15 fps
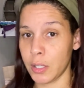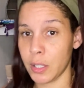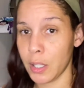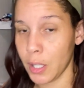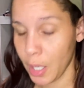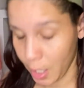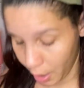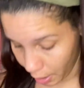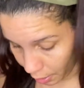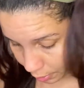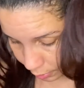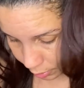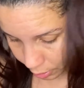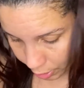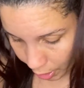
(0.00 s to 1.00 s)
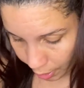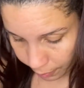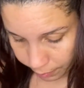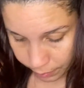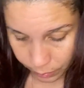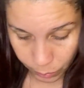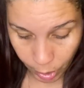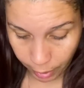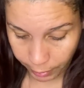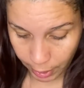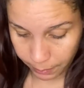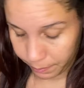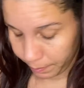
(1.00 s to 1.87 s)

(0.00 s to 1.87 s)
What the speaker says: to the hair, okay? Love it.